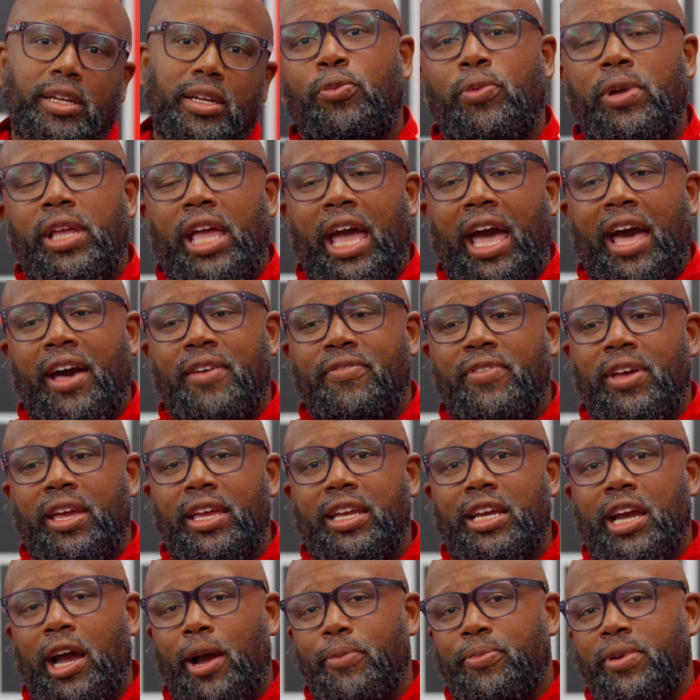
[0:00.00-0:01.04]
We have a
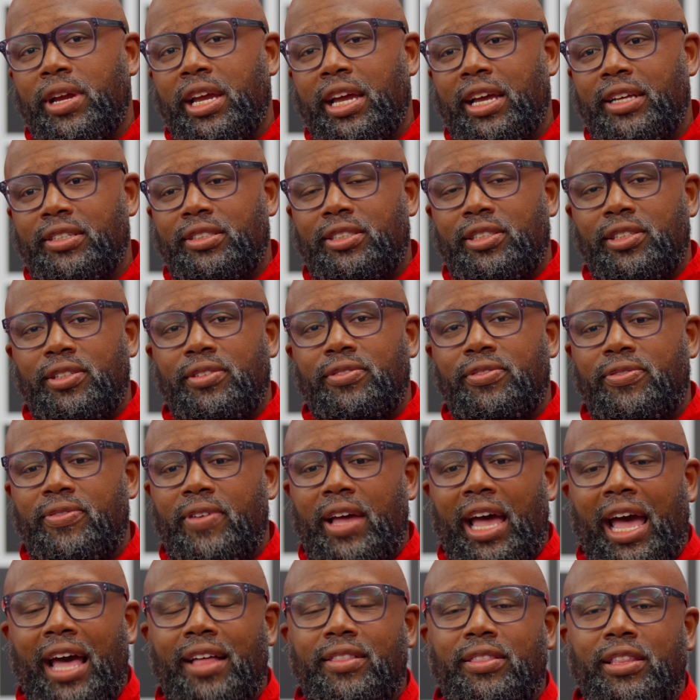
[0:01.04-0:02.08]
comprehensive
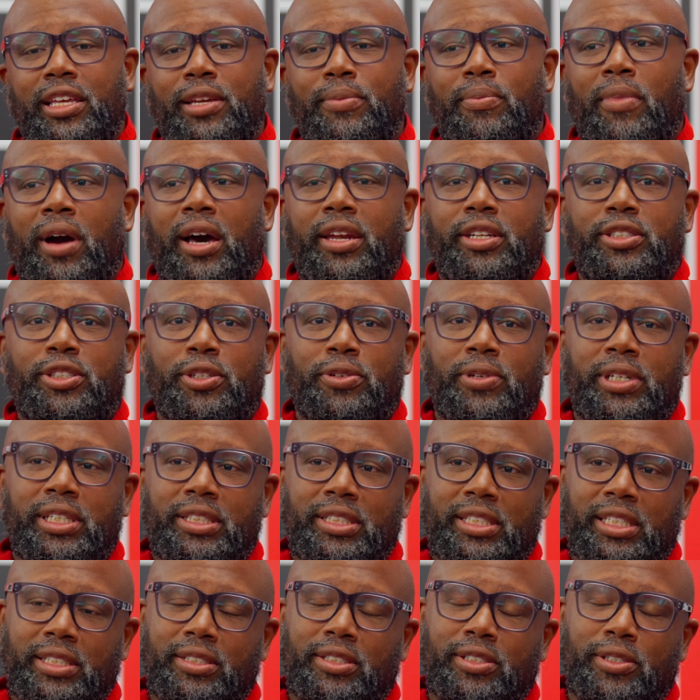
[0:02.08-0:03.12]
athlete monitoring
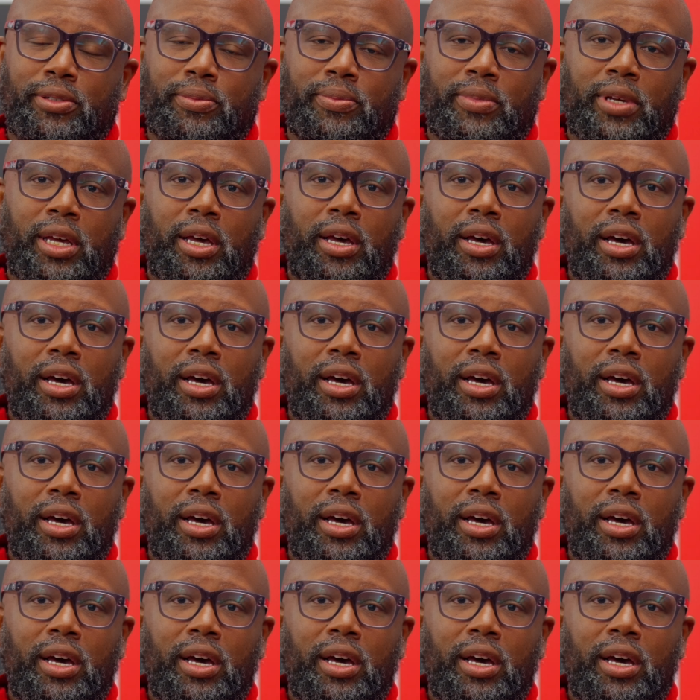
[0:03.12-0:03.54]
system